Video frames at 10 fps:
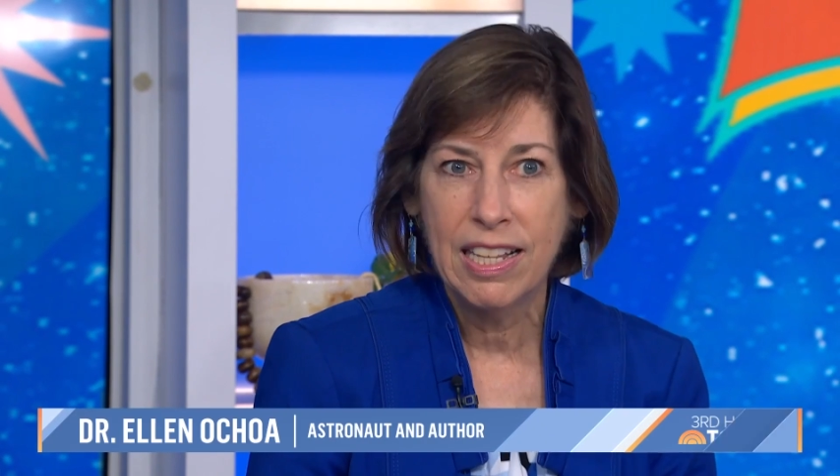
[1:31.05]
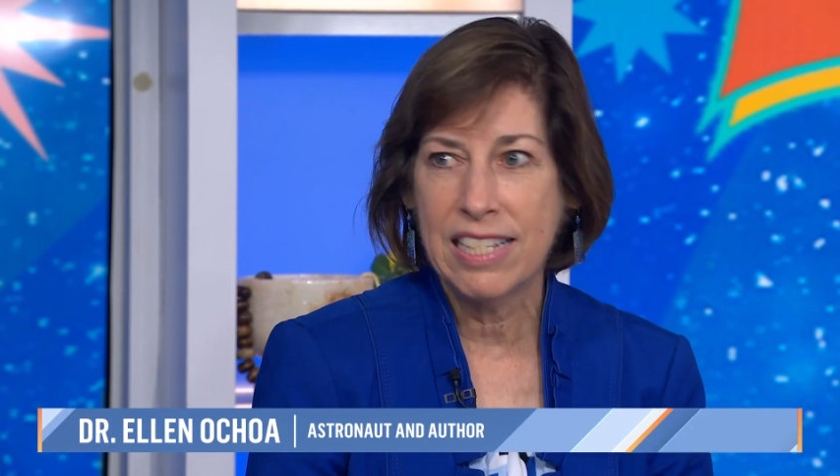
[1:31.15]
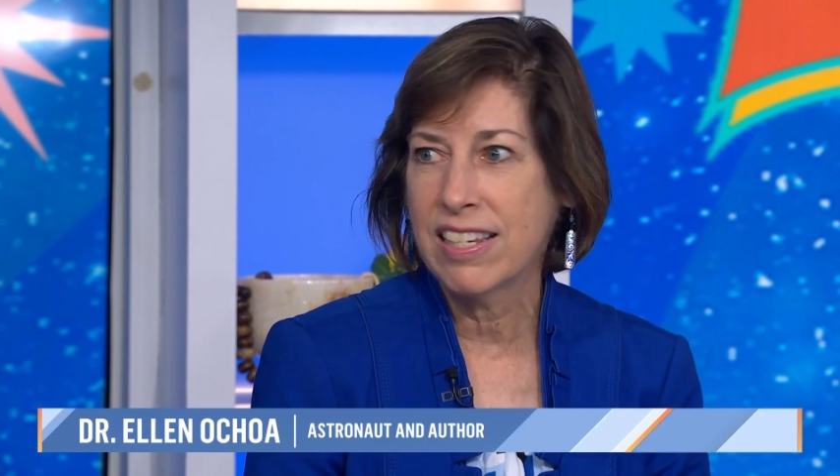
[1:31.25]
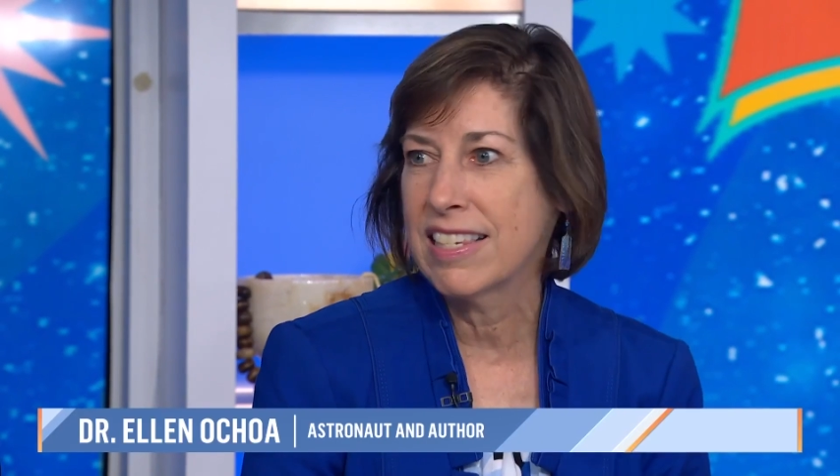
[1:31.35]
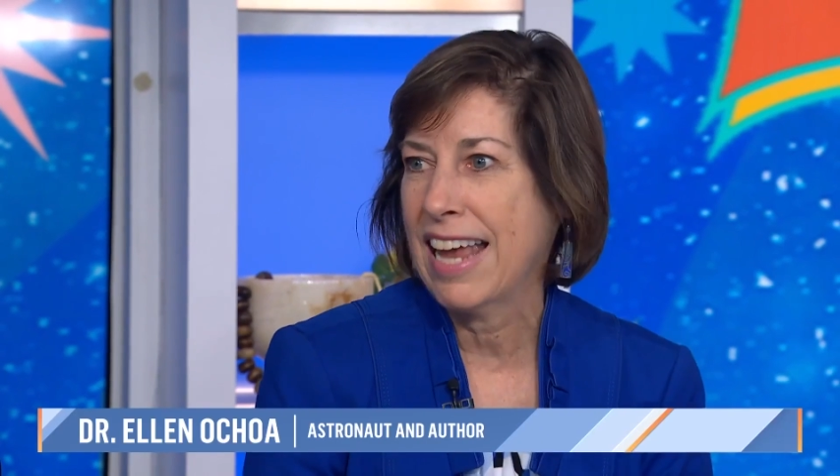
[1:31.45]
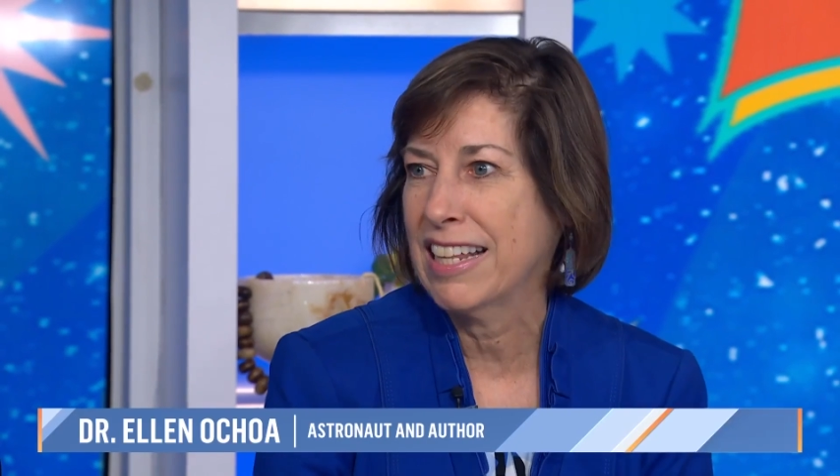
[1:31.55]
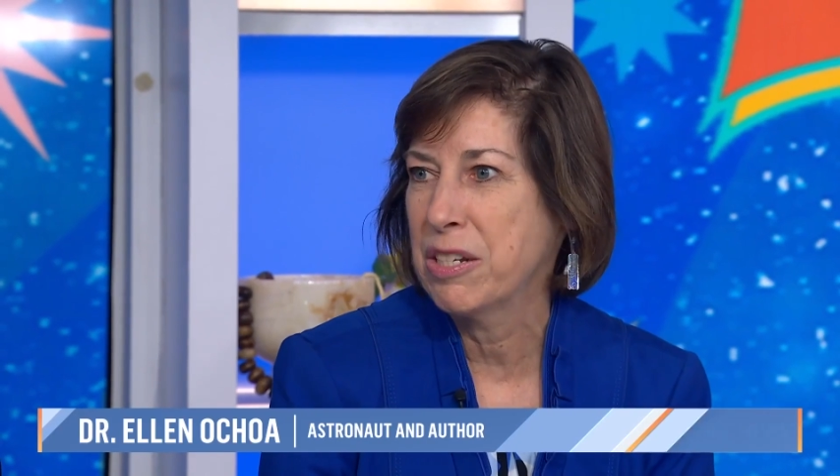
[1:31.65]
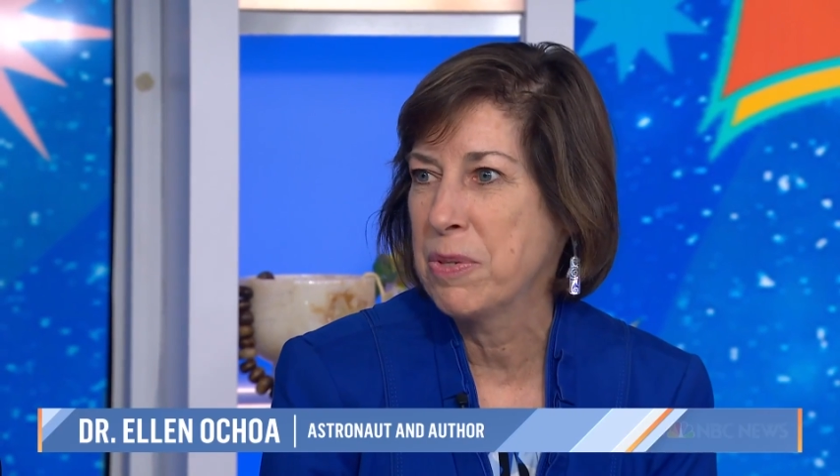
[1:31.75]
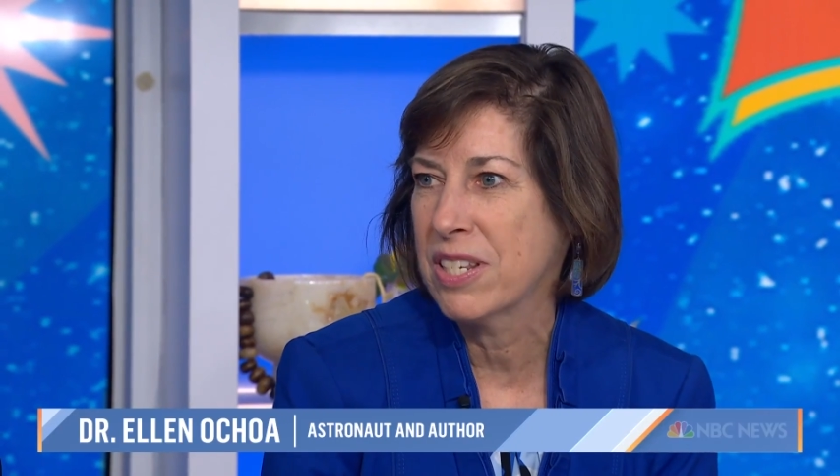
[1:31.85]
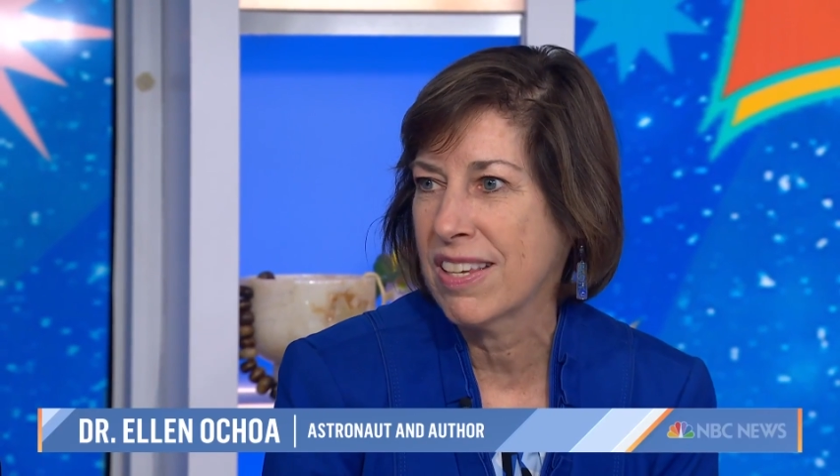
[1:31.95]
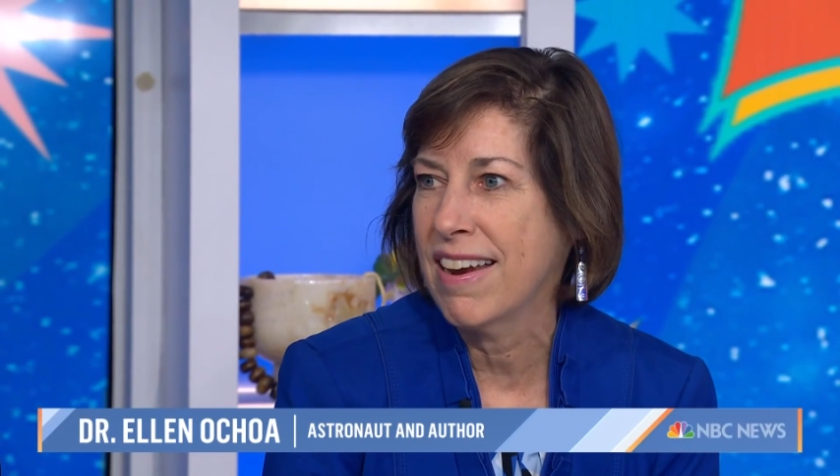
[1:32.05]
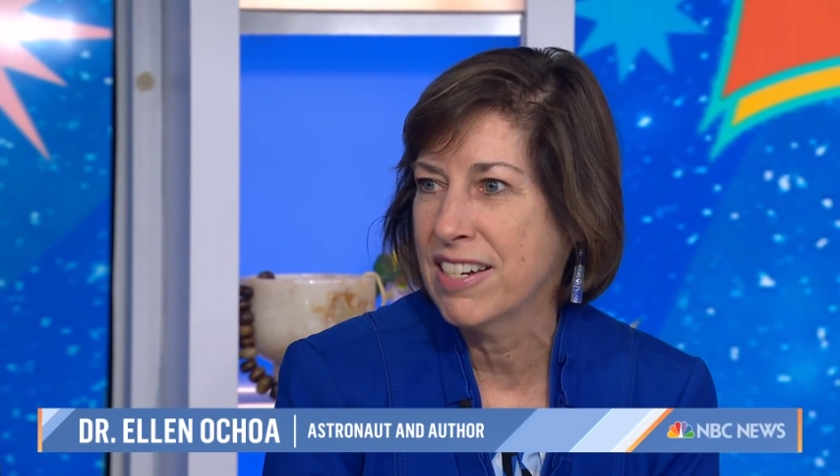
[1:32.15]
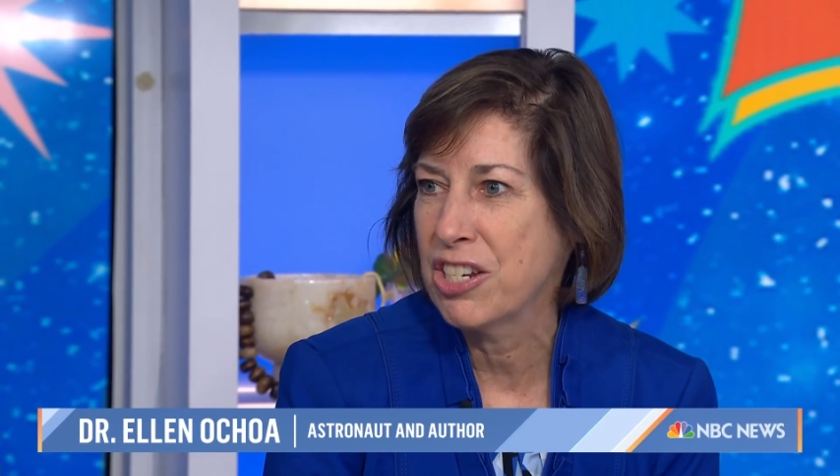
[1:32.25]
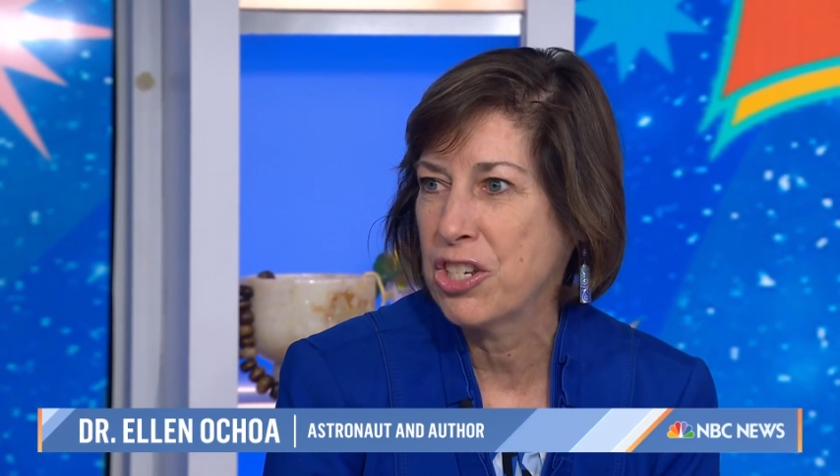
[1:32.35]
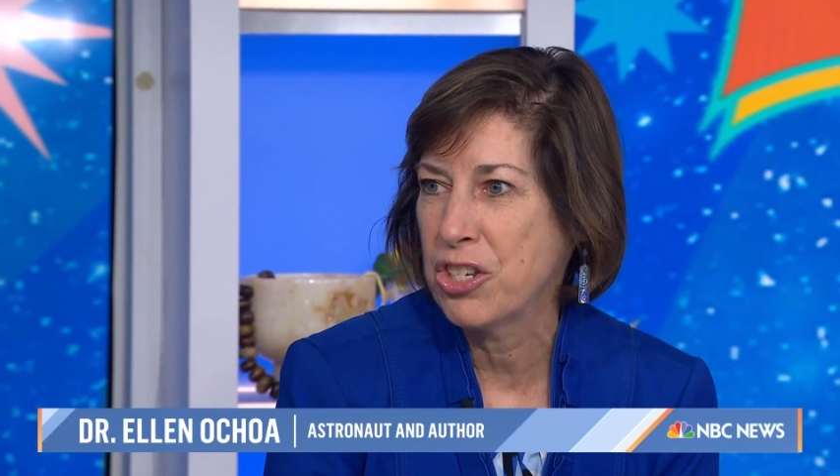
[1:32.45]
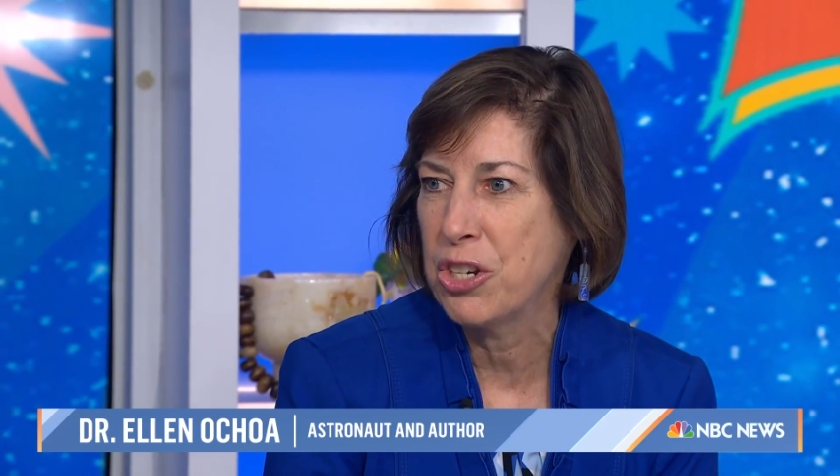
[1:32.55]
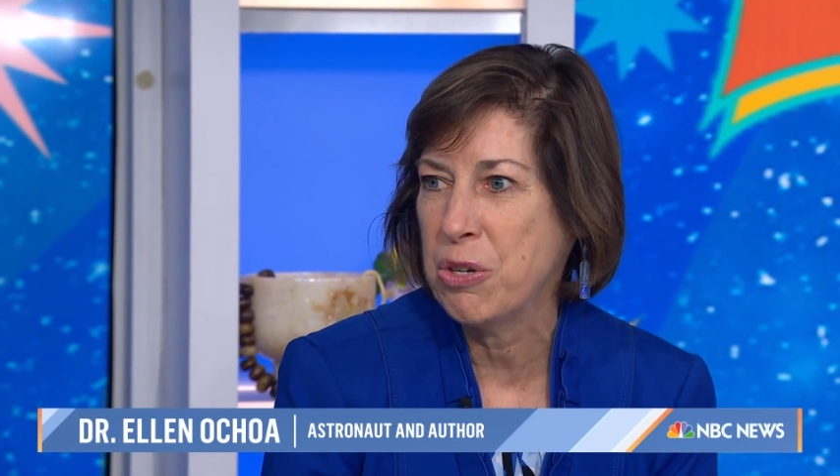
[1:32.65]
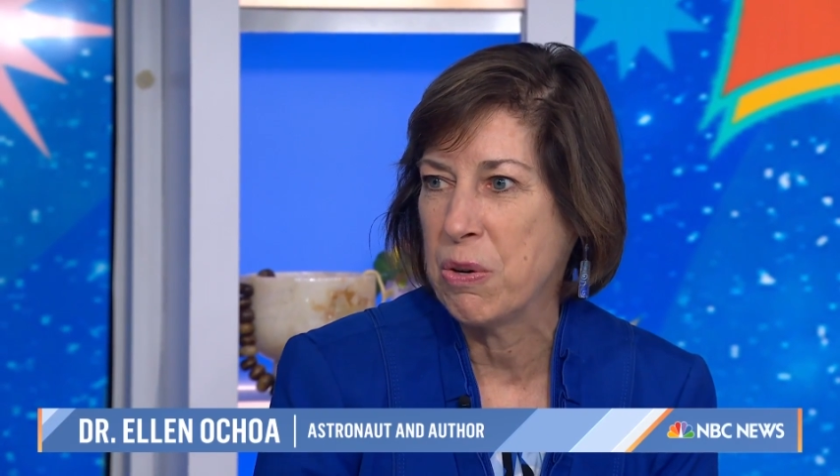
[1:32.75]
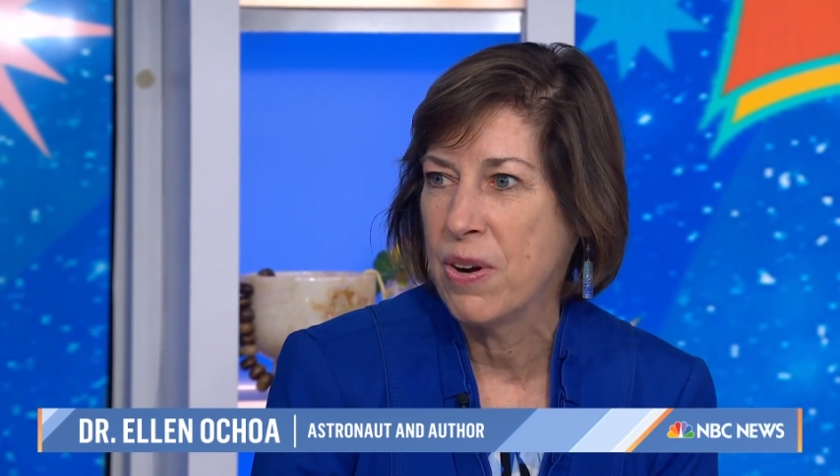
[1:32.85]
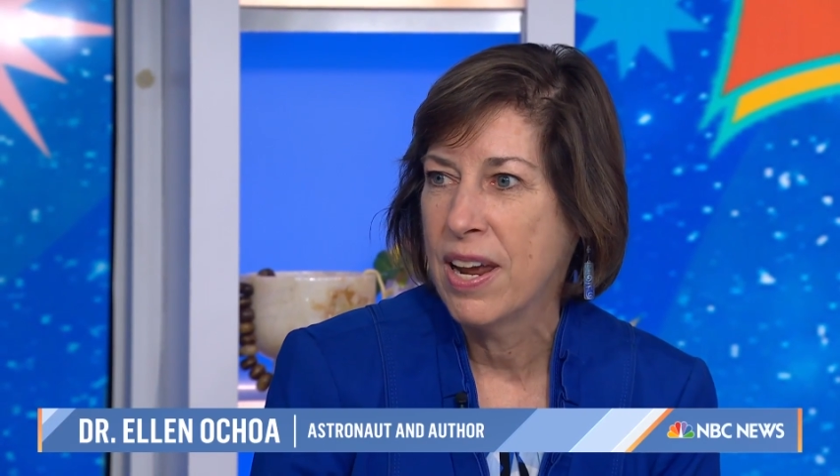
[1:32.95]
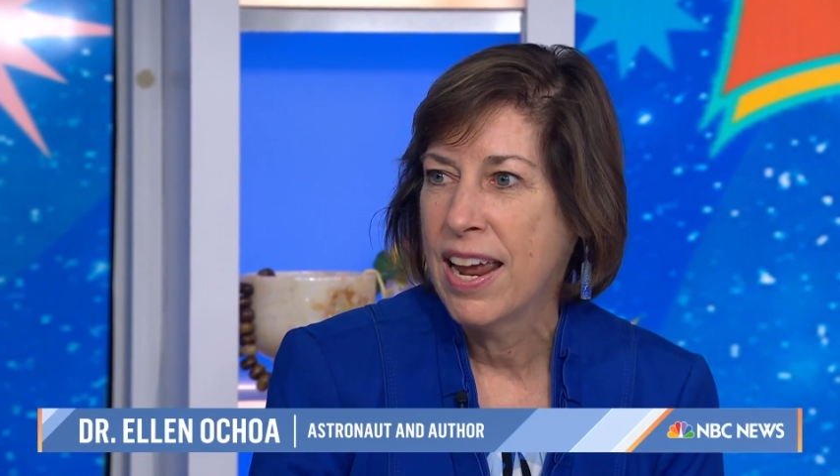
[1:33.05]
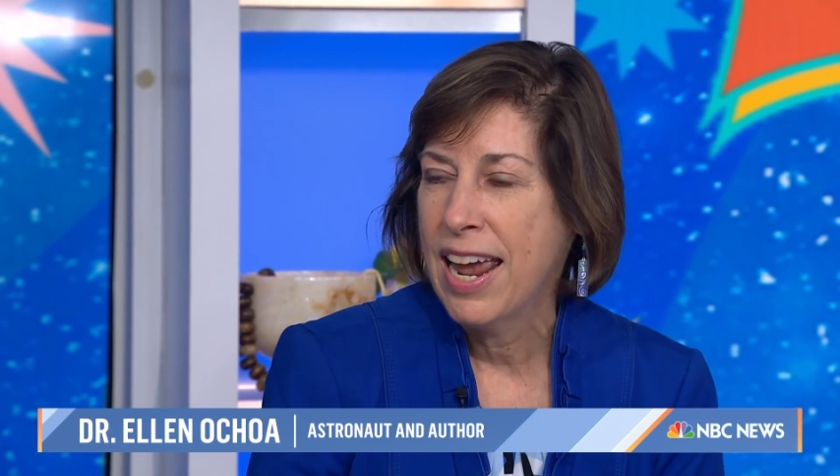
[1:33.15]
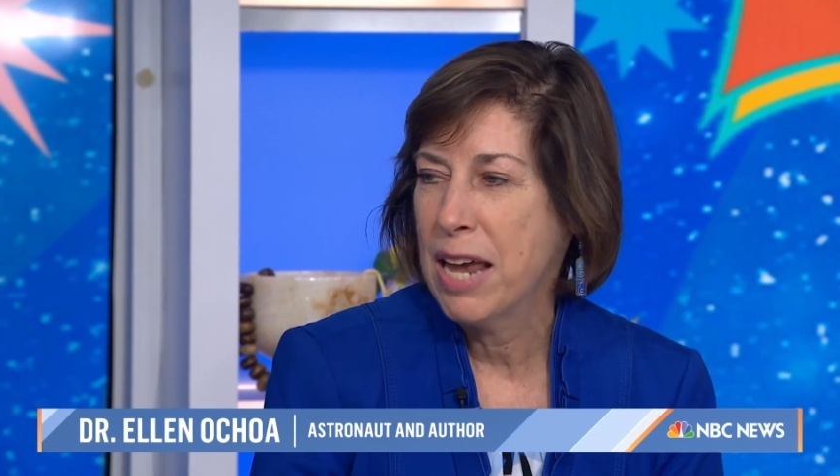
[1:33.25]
that's exactly what scientists do. Mm.